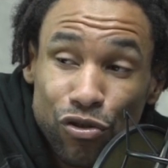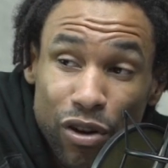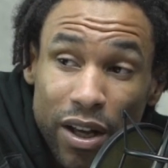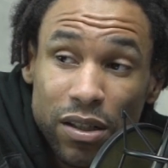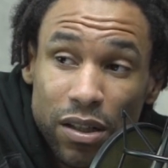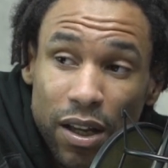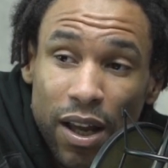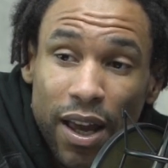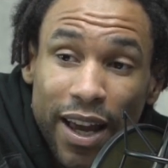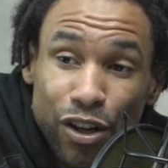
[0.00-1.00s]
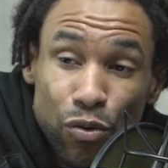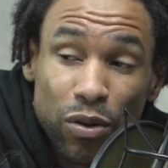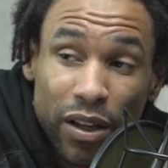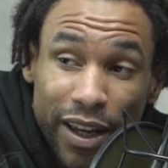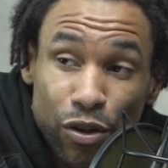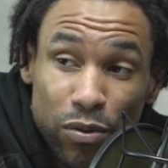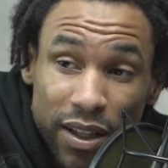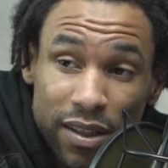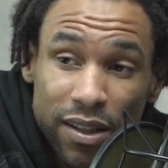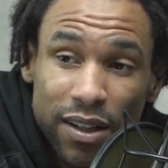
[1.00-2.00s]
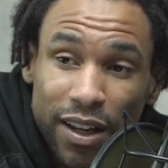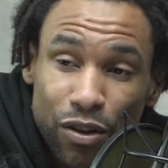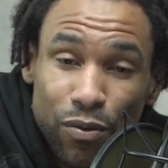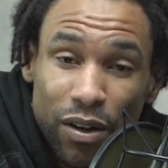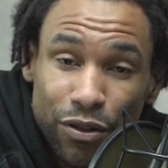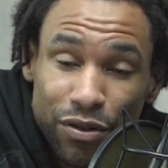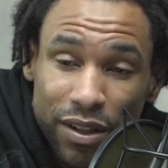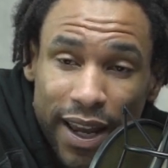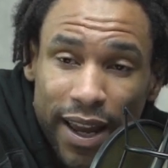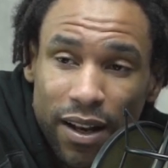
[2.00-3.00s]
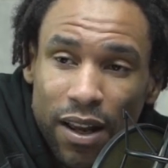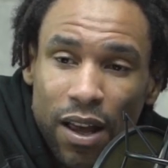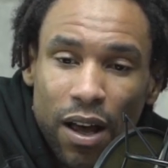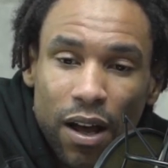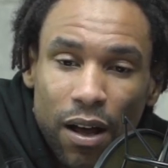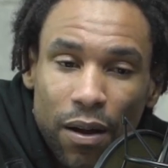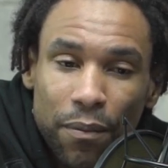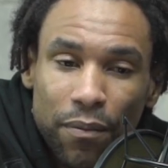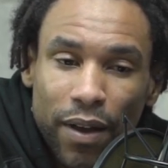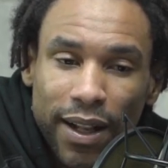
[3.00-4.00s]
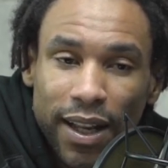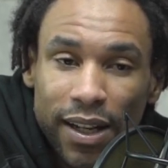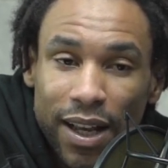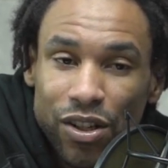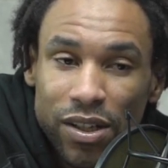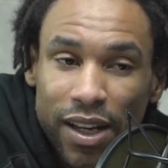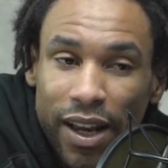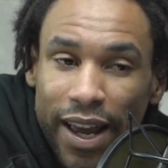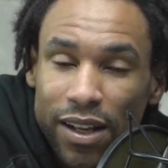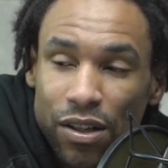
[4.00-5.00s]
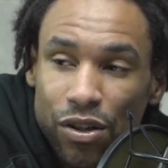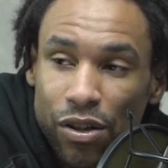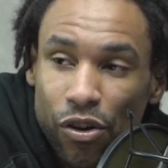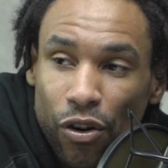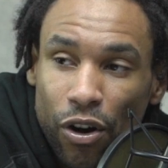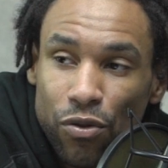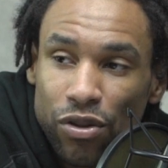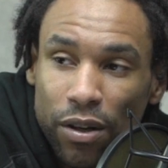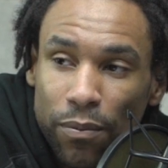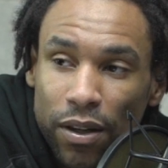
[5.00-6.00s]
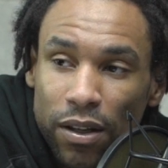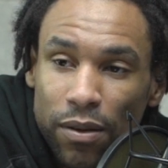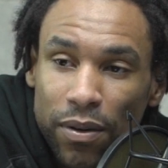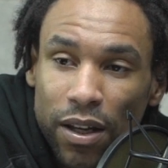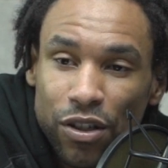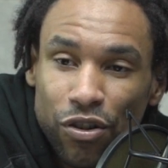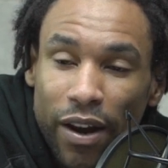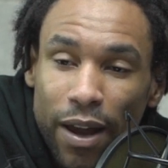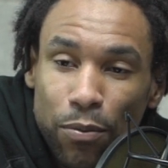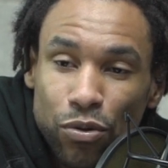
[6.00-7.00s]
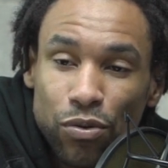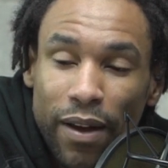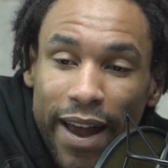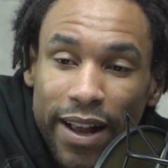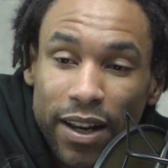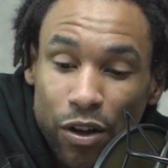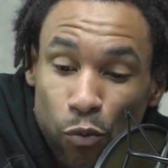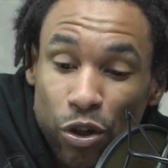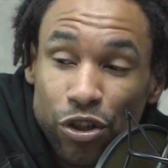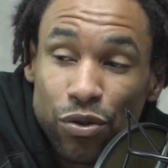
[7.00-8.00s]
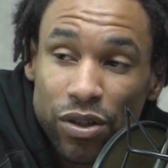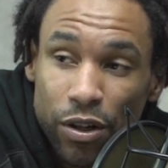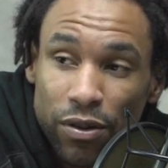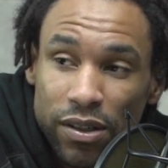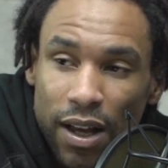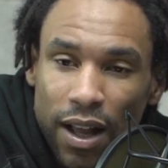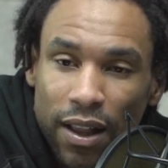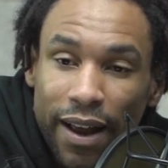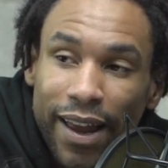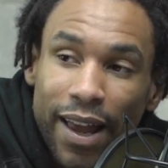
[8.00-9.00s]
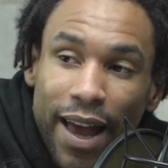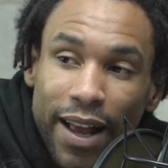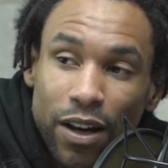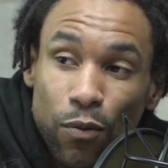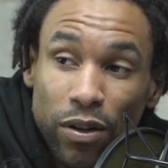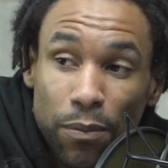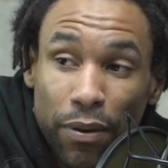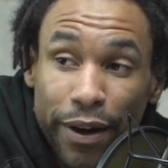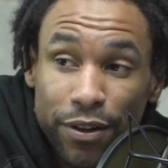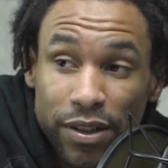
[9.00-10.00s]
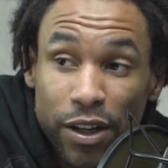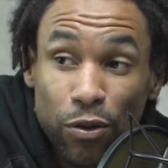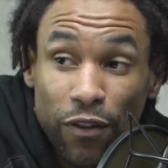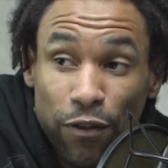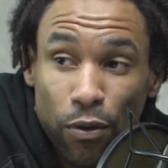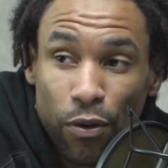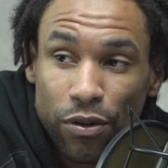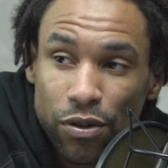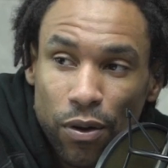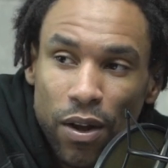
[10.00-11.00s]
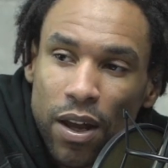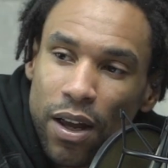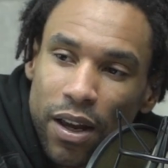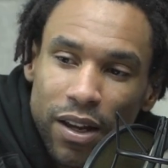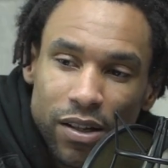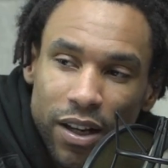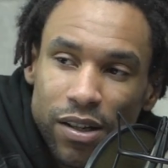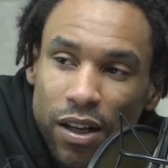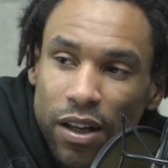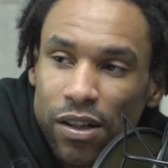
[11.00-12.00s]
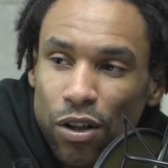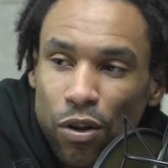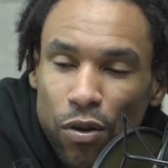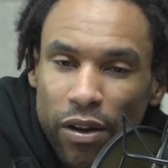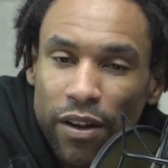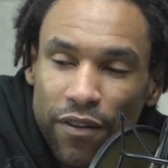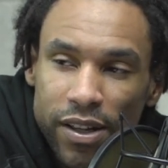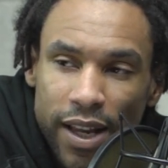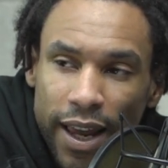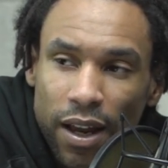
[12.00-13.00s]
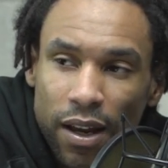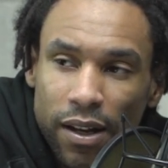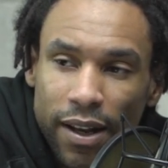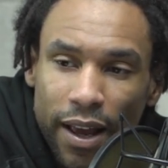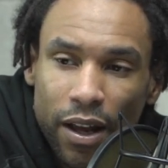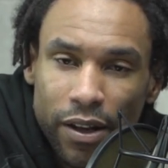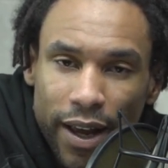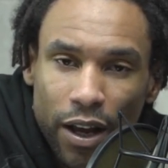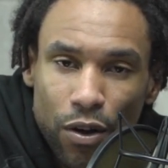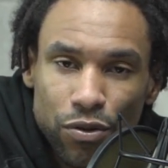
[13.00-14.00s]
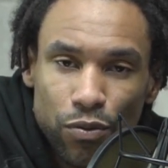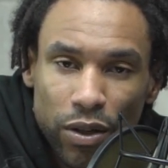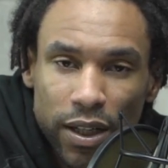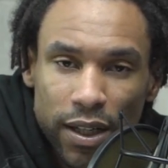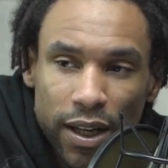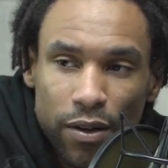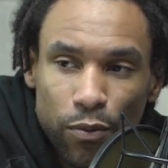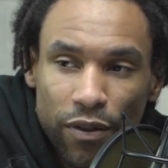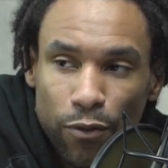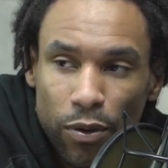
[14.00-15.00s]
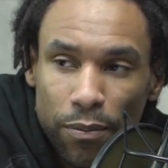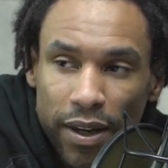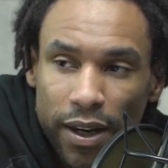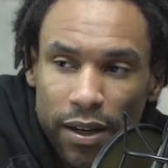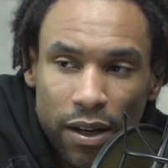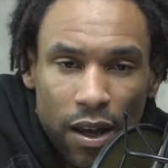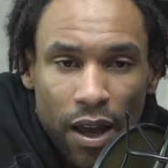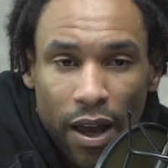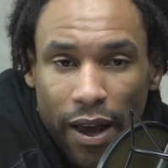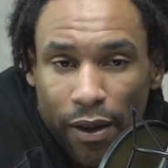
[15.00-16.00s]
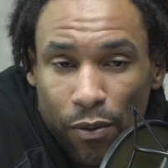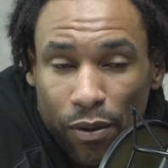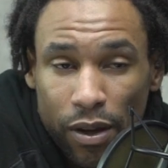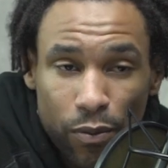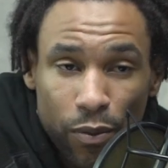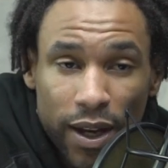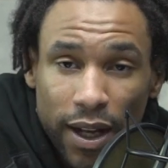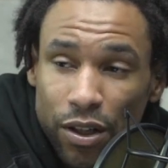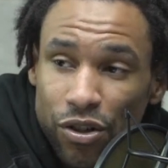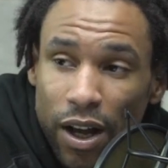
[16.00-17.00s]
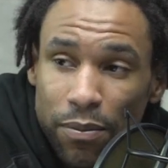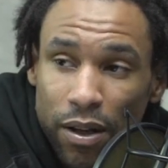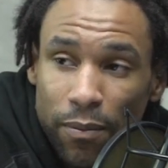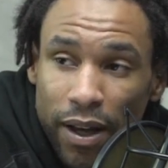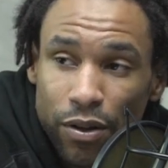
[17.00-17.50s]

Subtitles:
trust, and you listen and you understand, I think that just enhances your coaching ability, because you're able to add in what you see on the sideline and add in what the players see on the floor. So it's a little give and take that coach really did with me, and we got the job done by